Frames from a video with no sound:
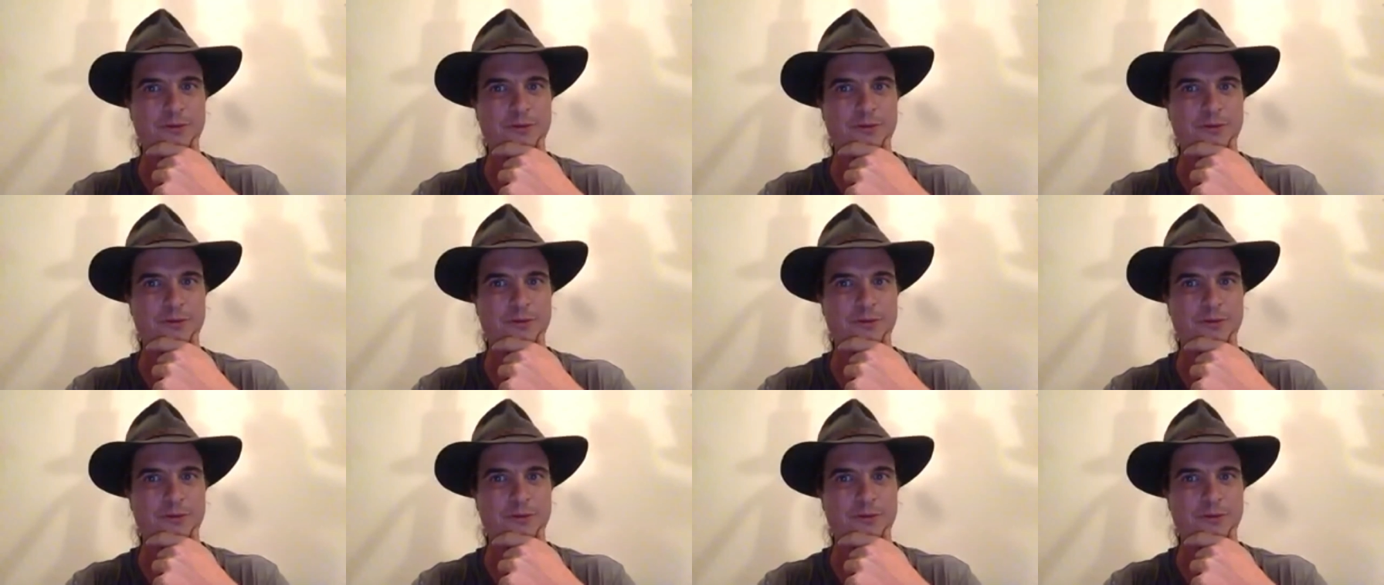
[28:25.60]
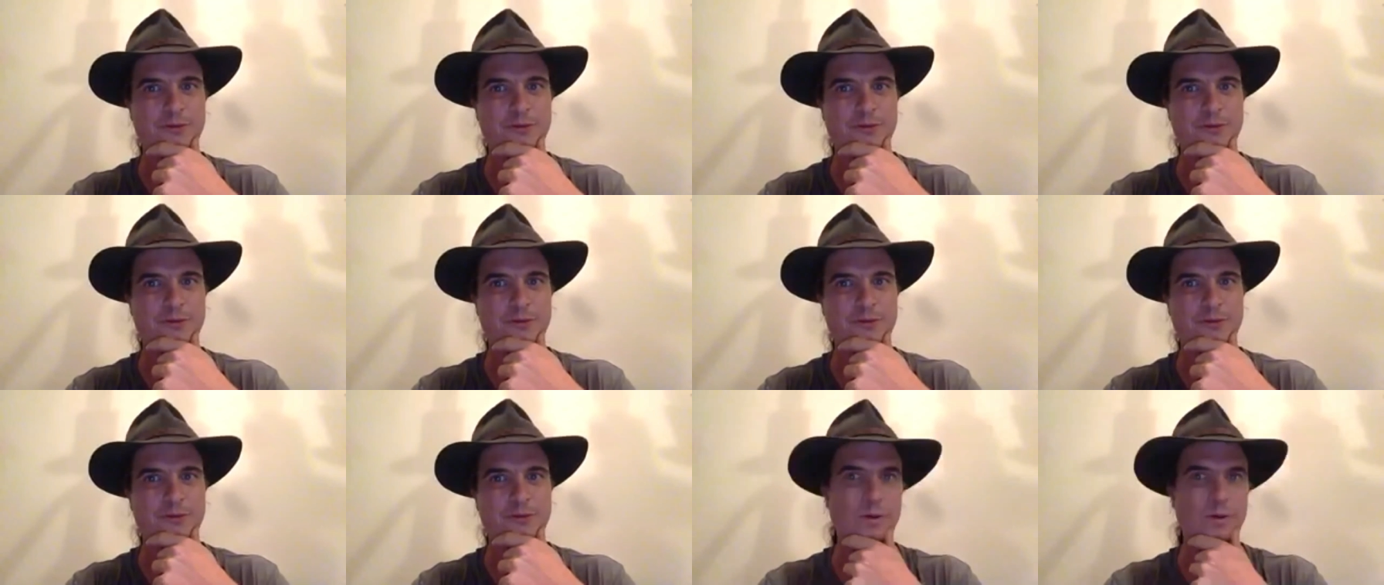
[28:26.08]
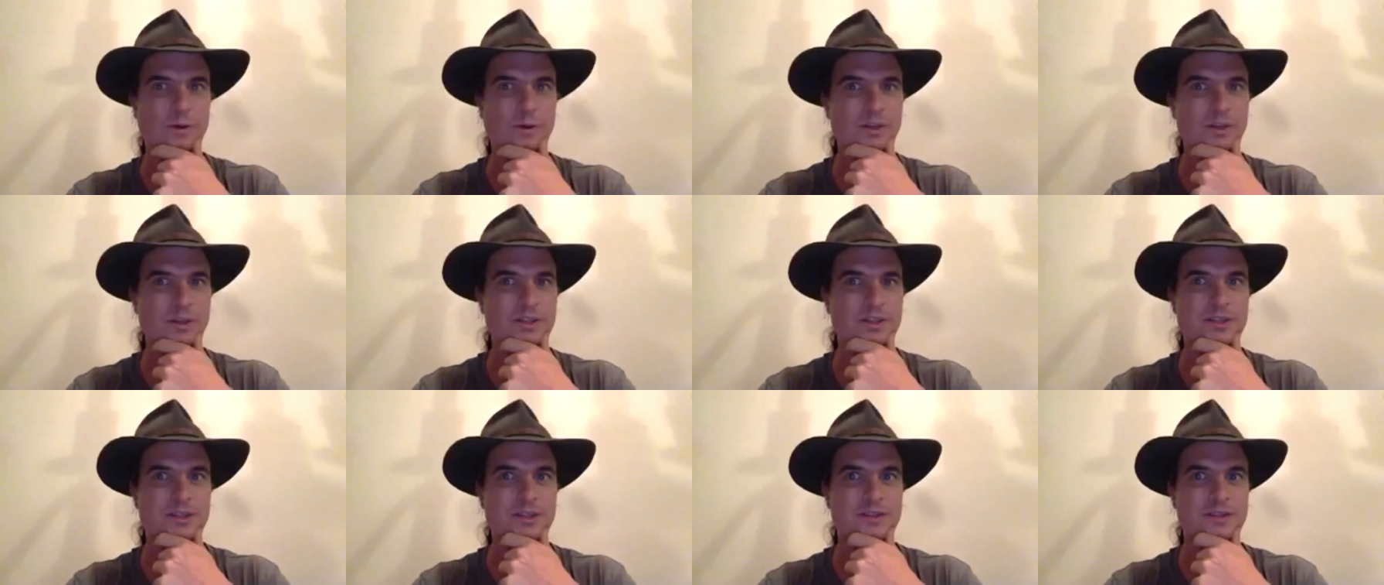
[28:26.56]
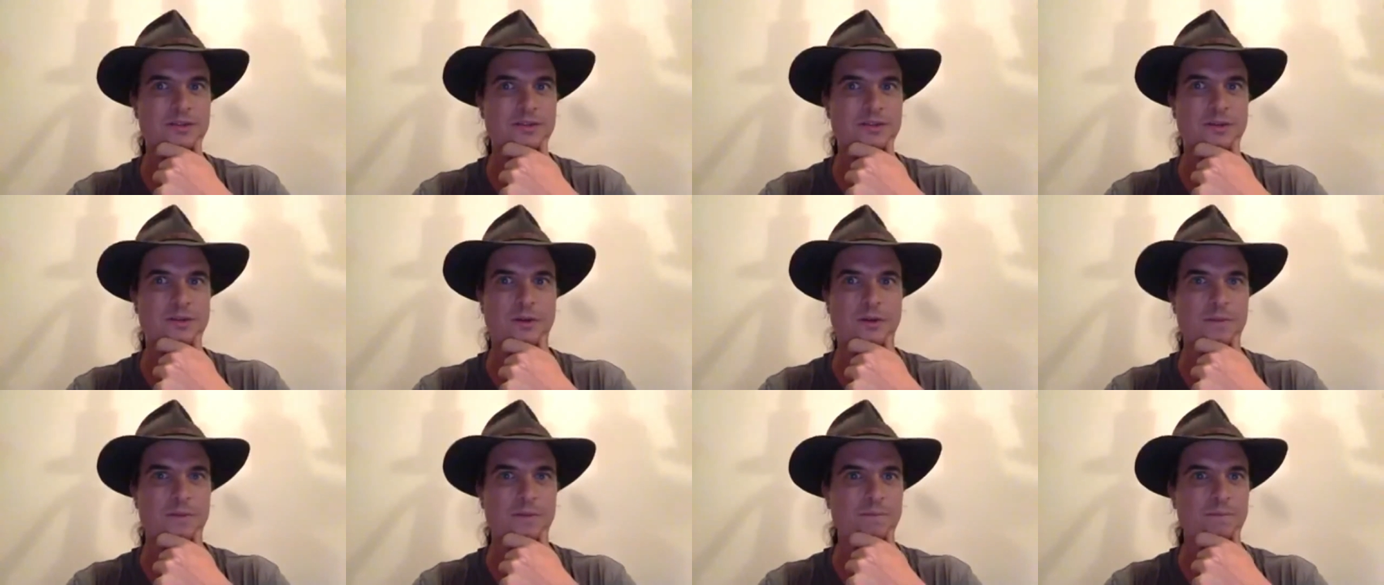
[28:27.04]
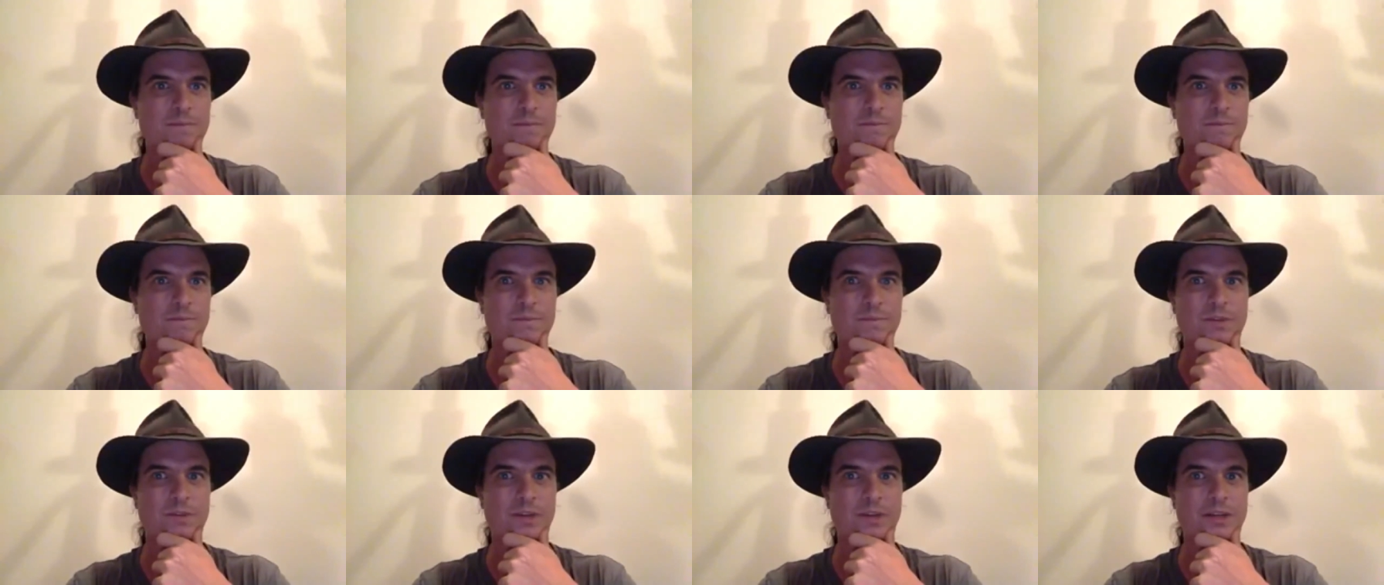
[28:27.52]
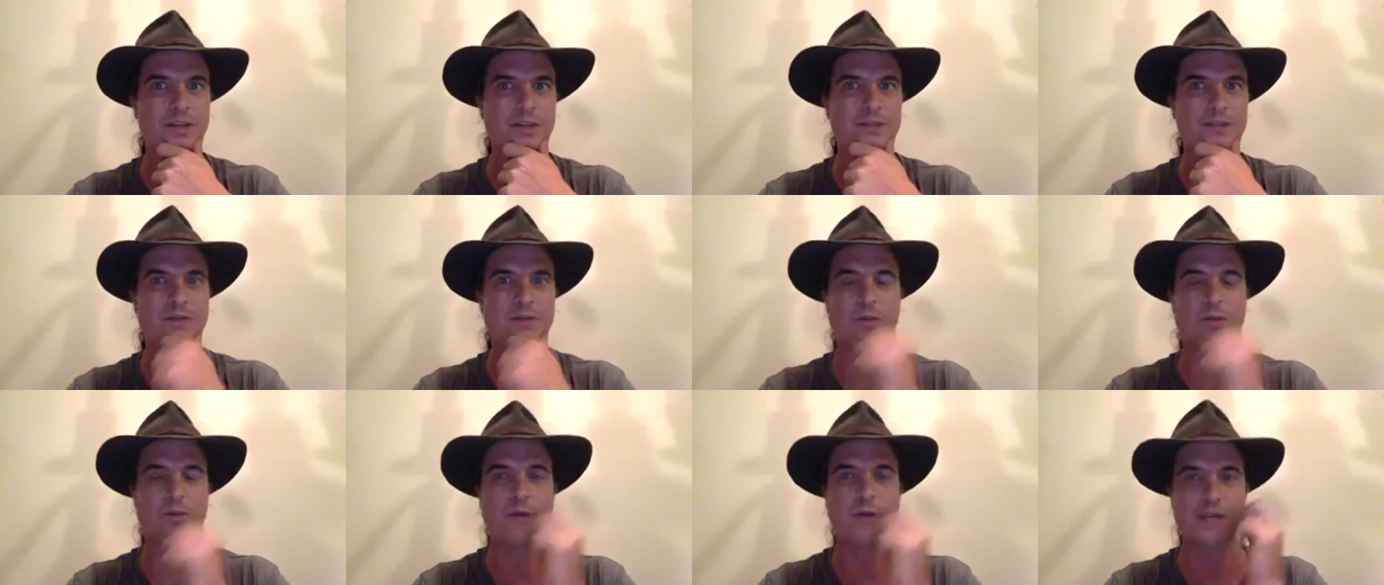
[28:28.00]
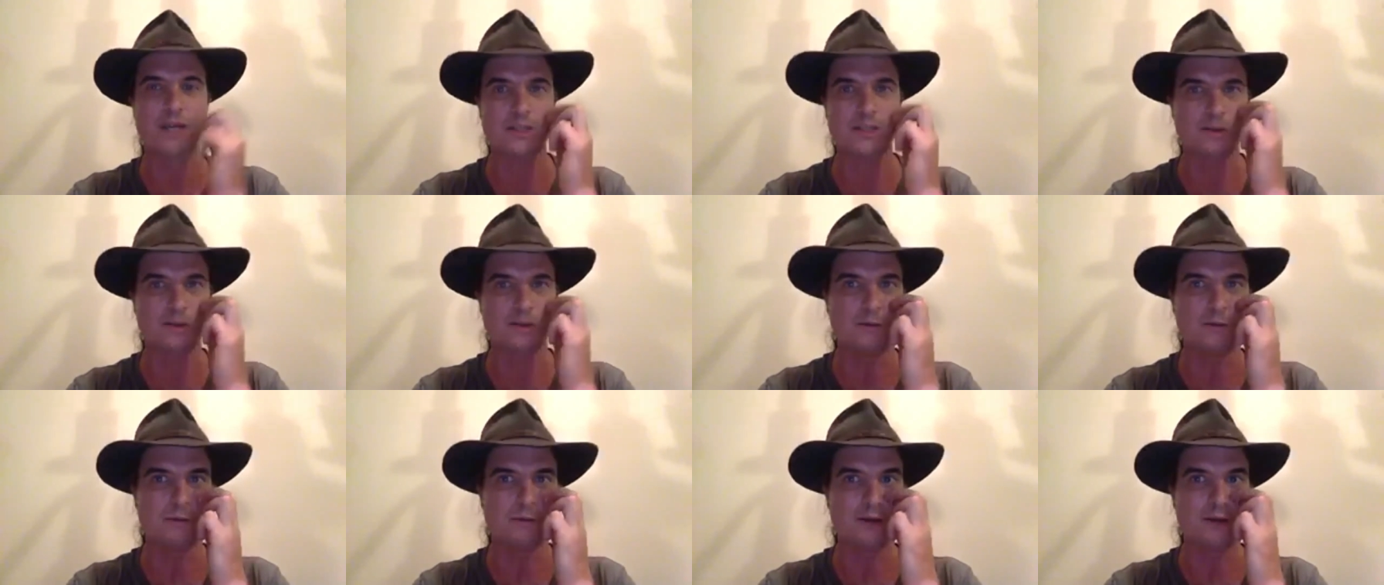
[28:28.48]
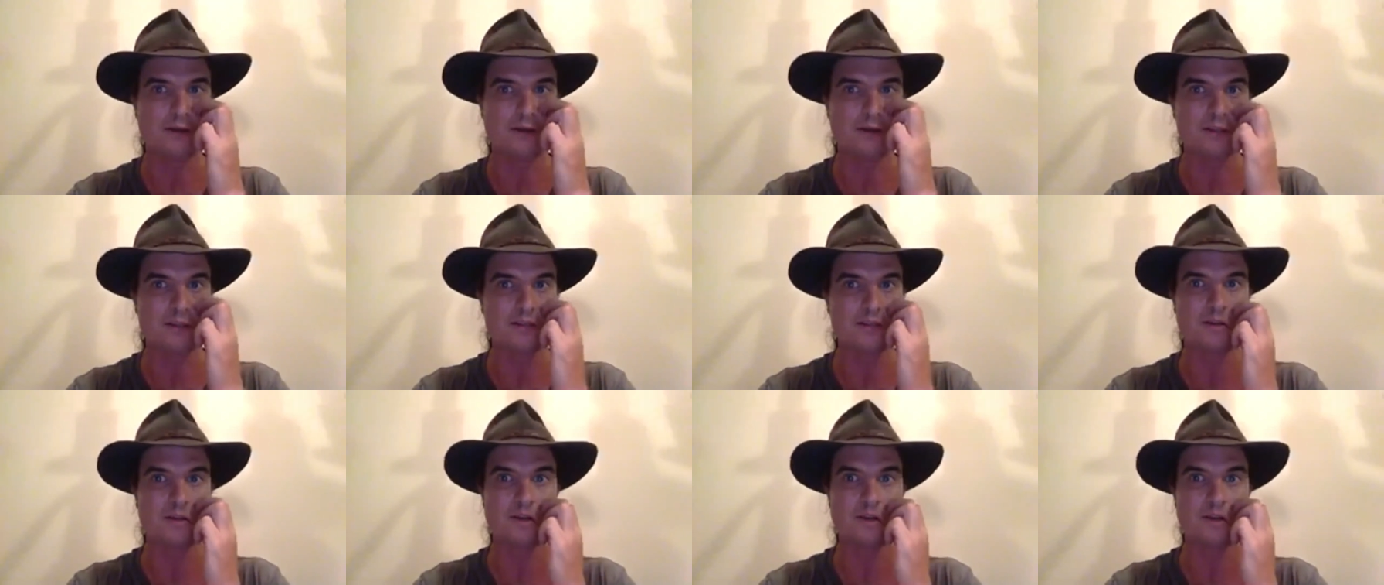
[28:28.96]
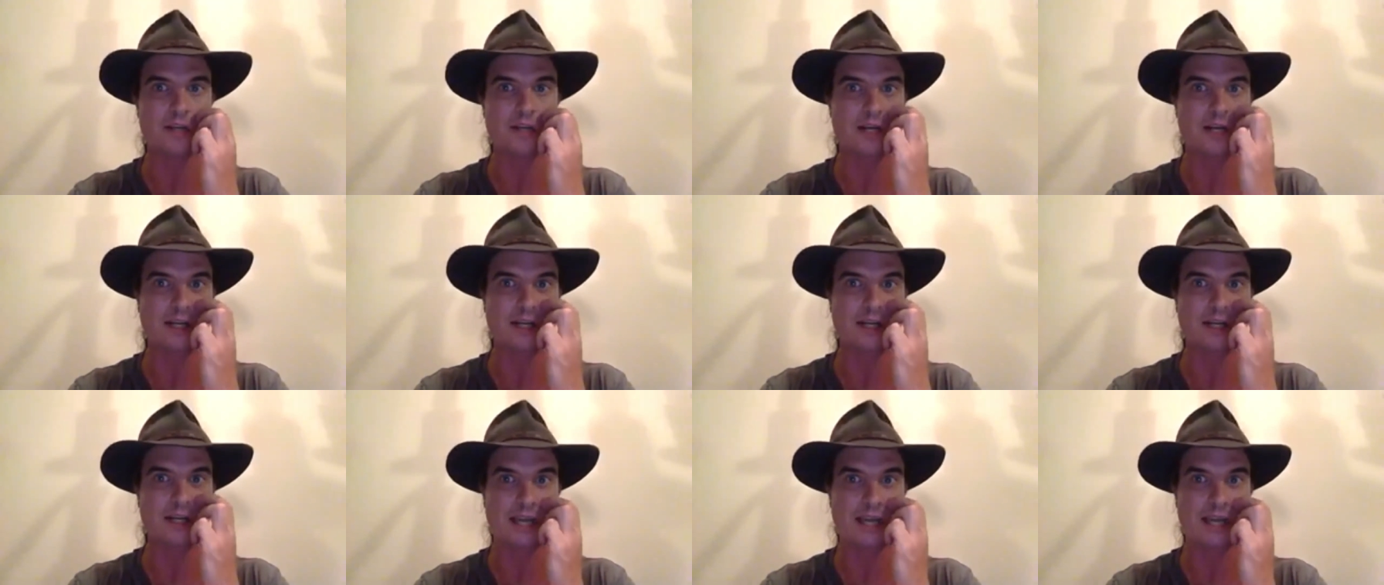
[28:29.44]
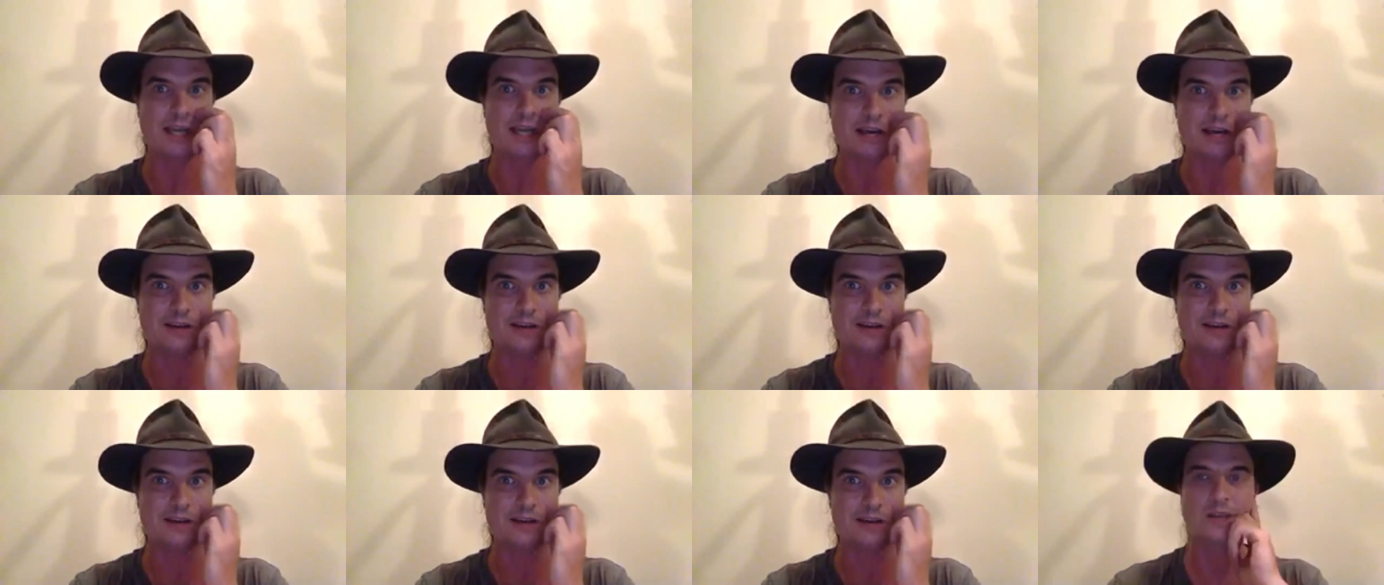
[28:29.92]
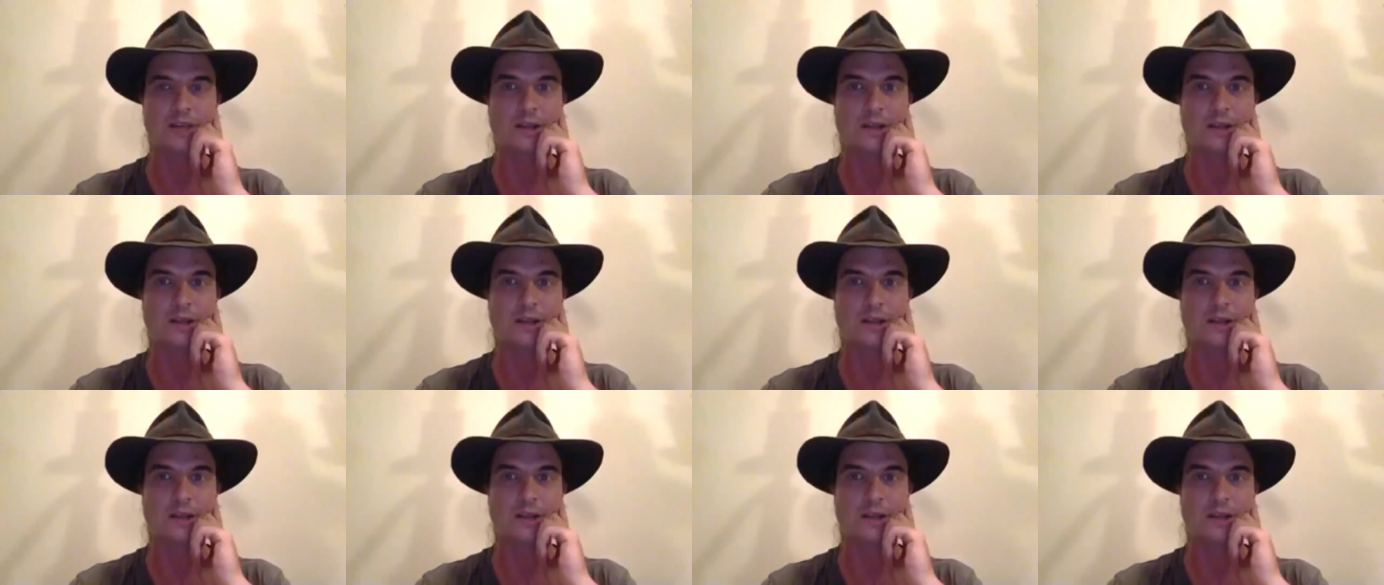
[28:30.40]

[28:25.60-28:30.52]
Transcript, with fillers: like making sure it's not like the waste oil burners not cutting out